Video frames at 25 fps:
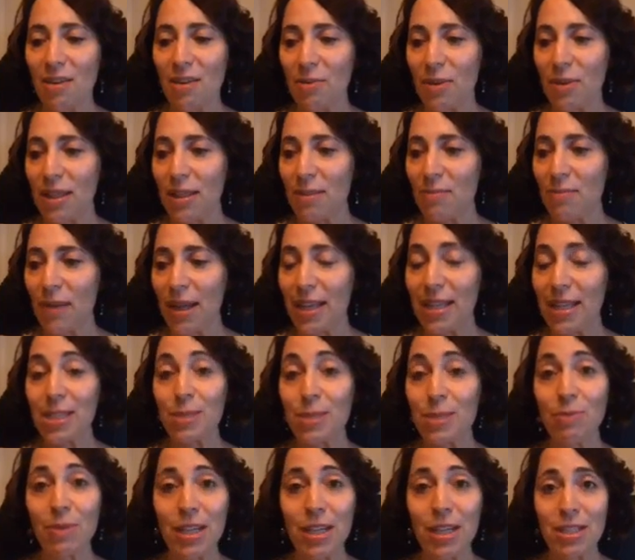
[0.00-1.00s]
with my
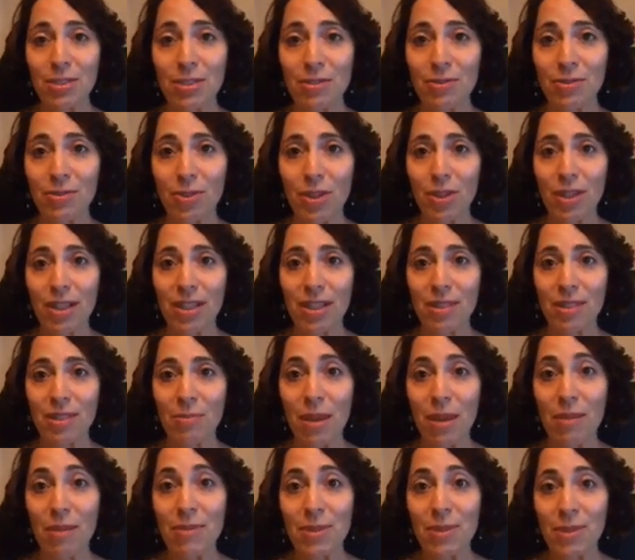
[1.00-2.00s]
inspiration for the
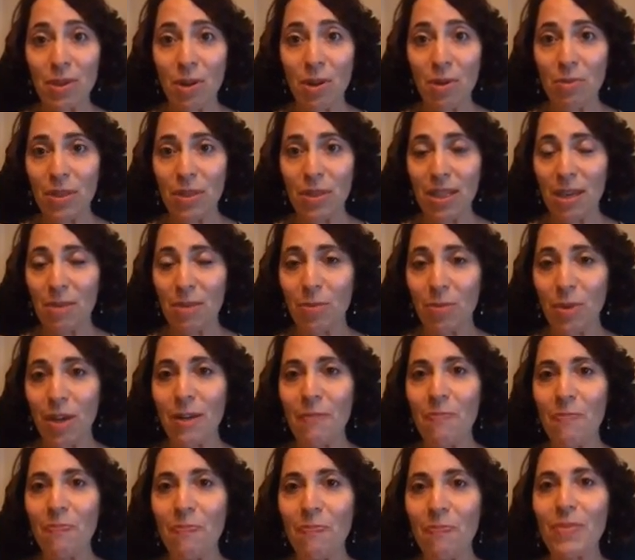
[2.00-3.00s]
baby scope with
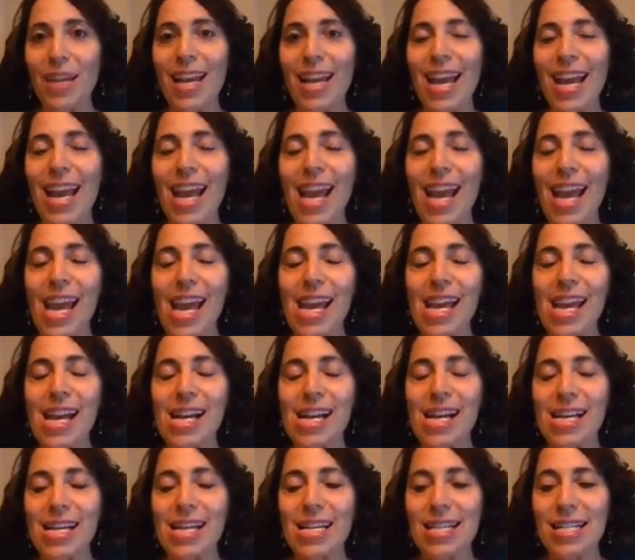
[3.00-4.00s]
Kimra.
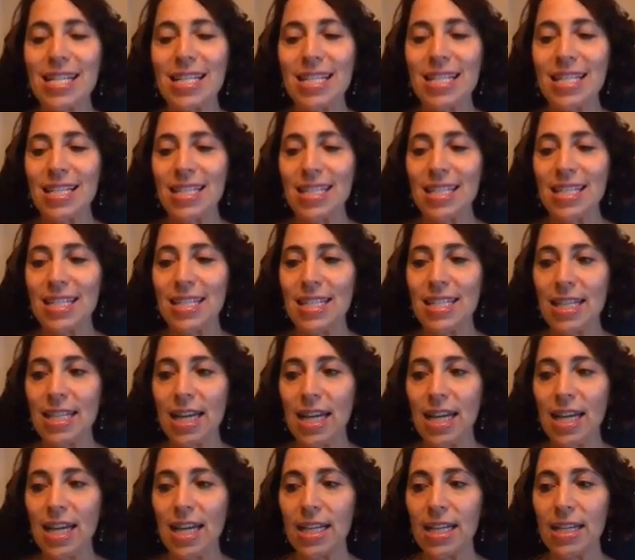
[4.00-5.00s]
And
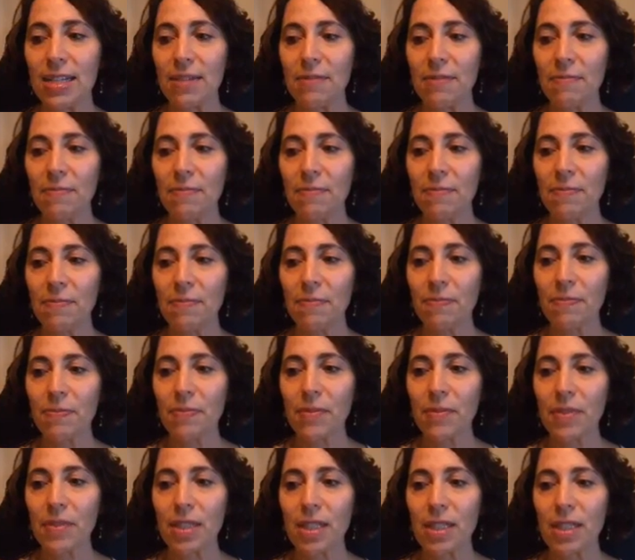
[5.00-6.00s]

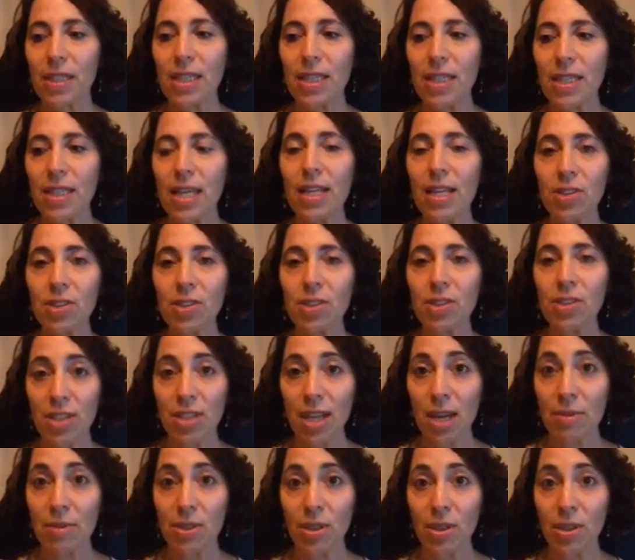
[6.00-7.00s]
yesterday
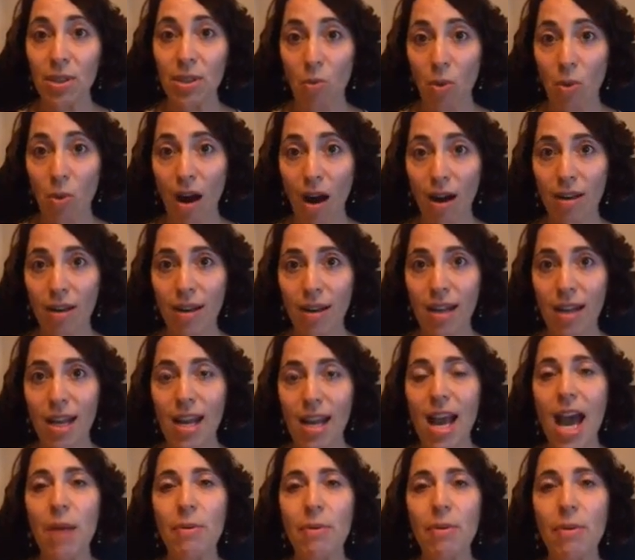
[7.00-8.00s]
we took a walk,
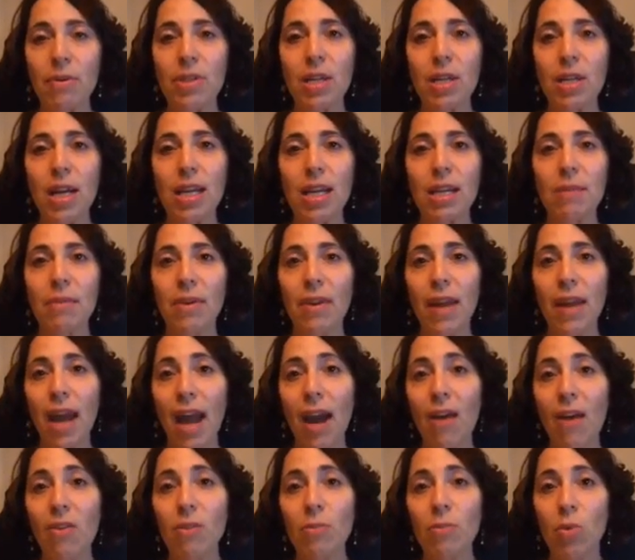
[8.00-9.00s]
and we were talking about
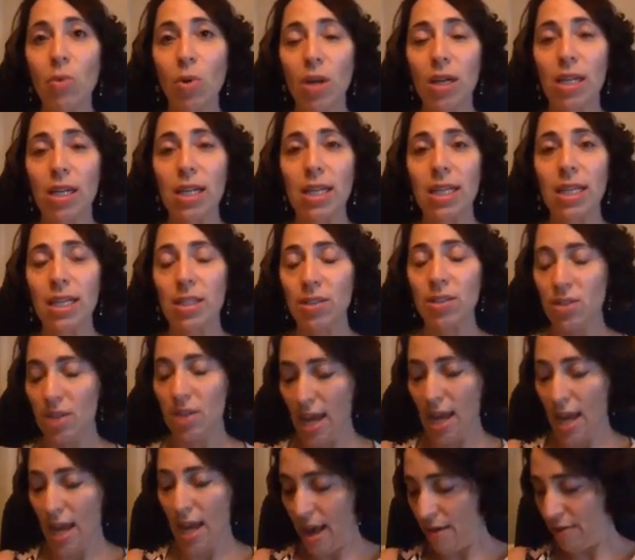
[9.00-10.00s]
how important it is to
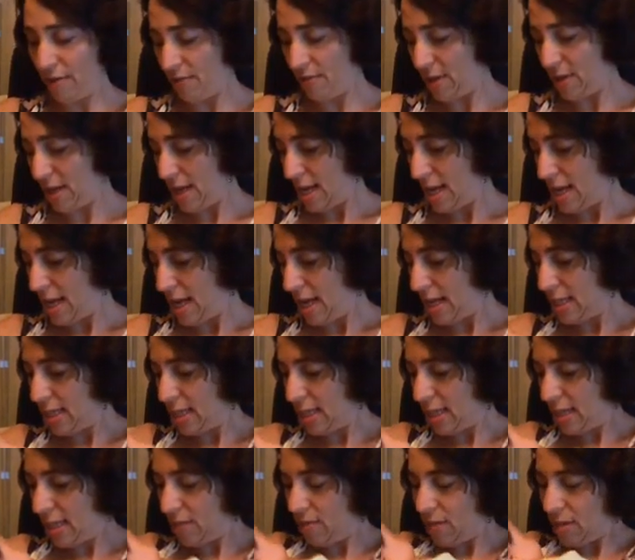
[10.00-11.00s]
have
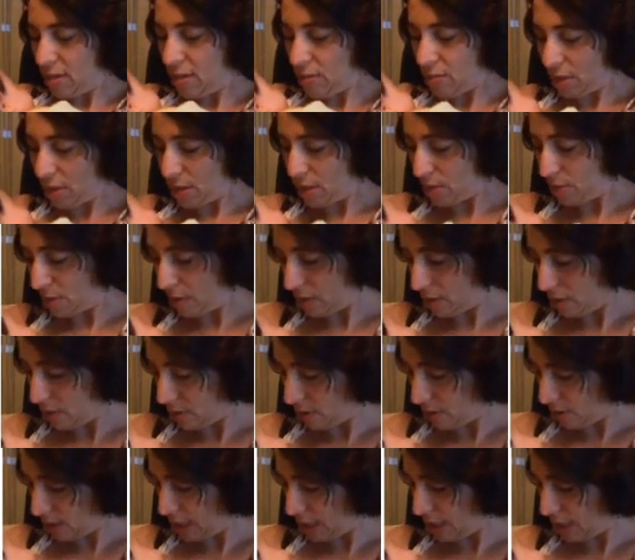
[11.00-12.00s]
an evening ritual.
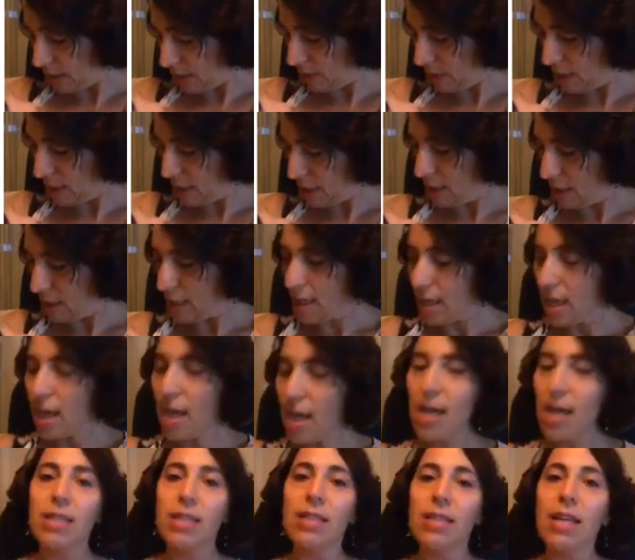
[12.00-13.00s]
It's okay, sweetie.
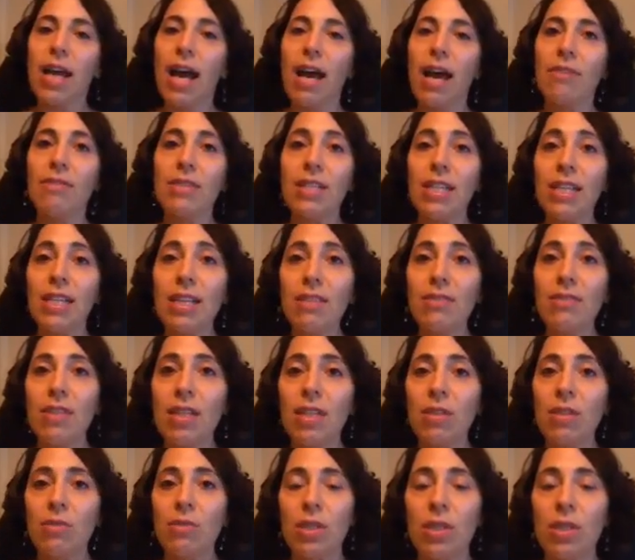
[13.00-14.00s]
To have an
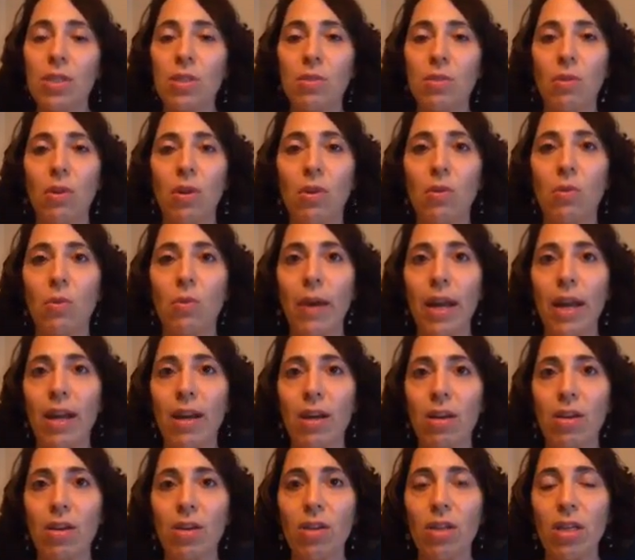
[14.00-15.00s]
evening ritual
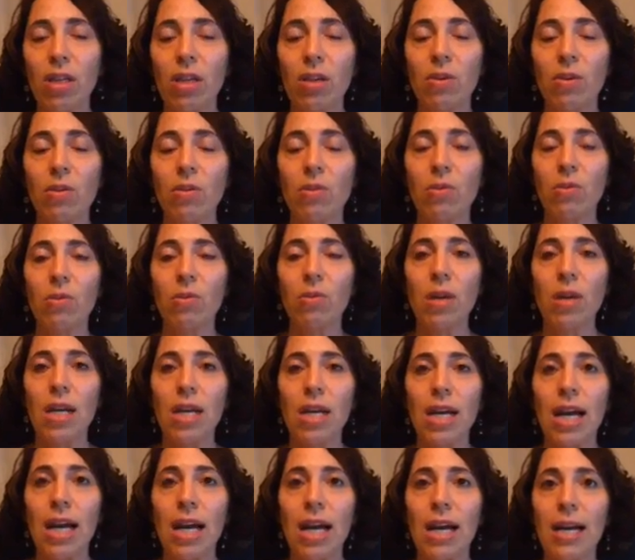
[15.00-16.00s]
where you
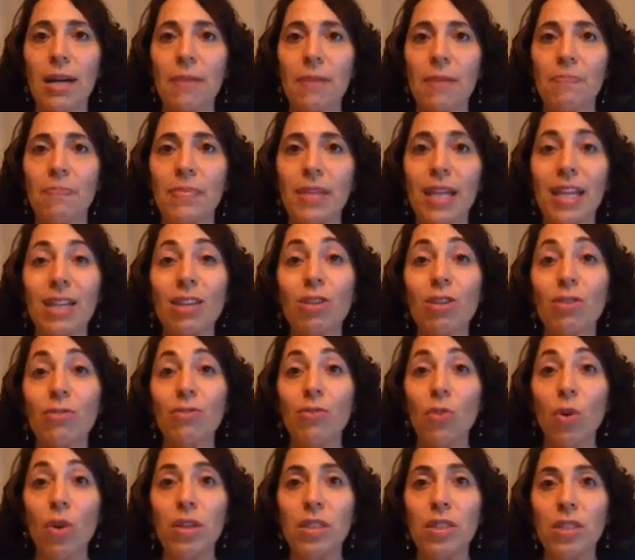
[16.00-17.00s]
can look
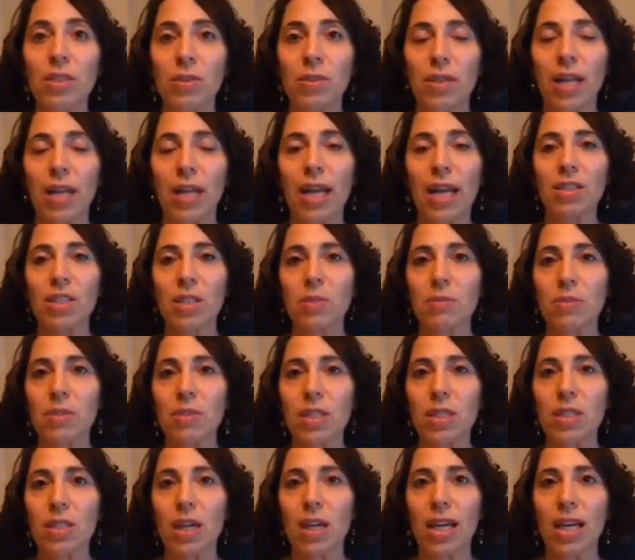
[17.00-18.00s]
forward to it. I had just
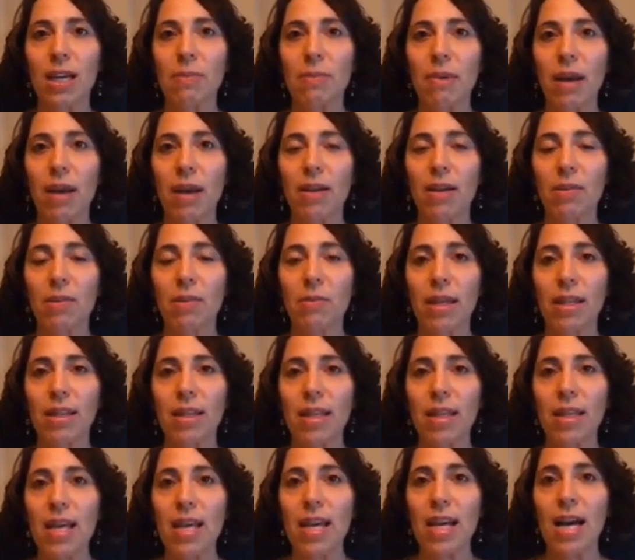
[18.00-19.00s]
been talking about it with
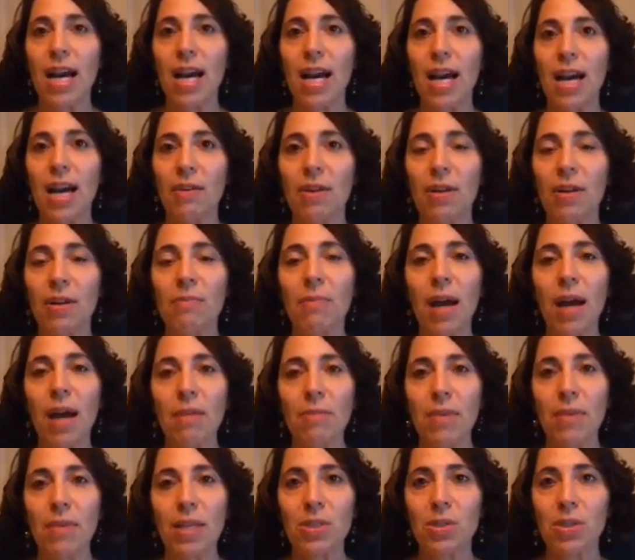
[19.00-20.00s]
one of
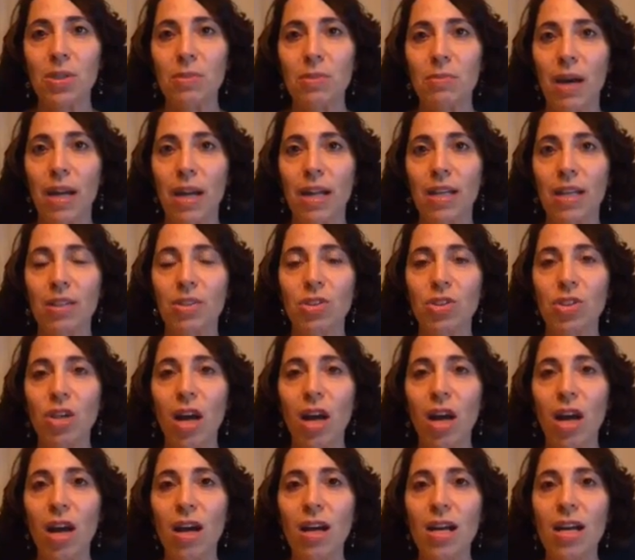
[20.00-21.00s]
my mentors, Monica
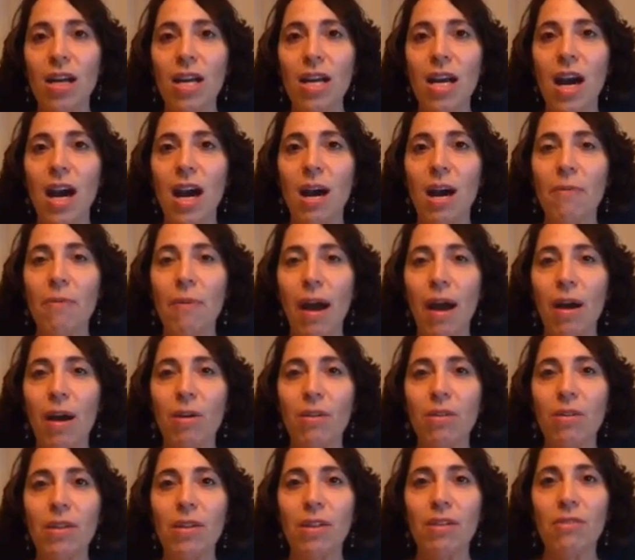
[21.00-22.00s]
Shaw,
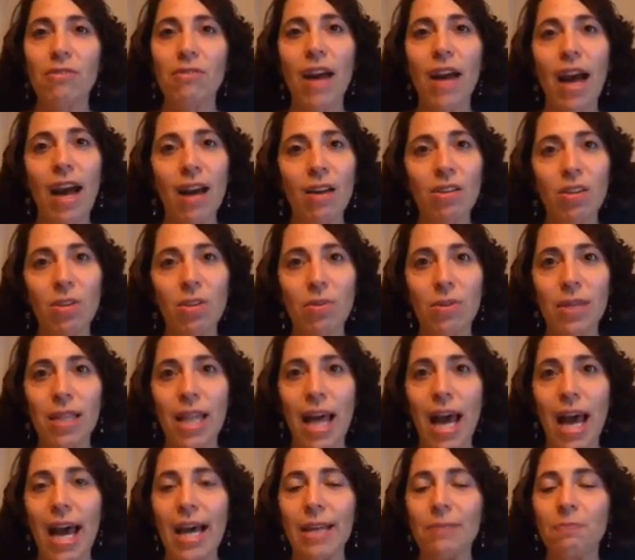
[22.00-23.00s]
about the value in
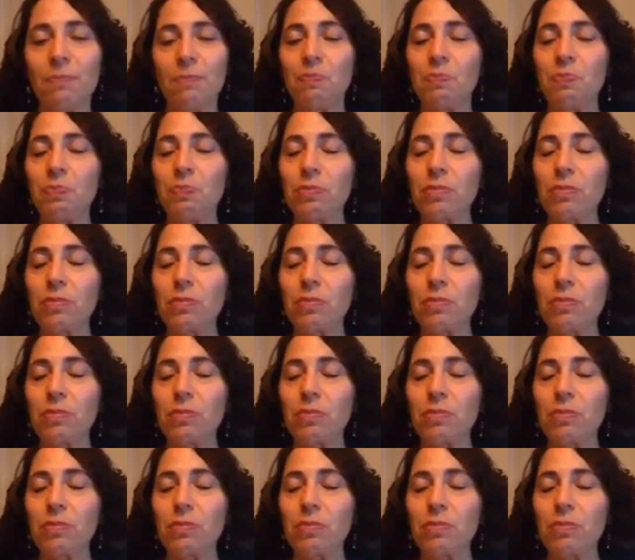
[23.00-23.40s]
that.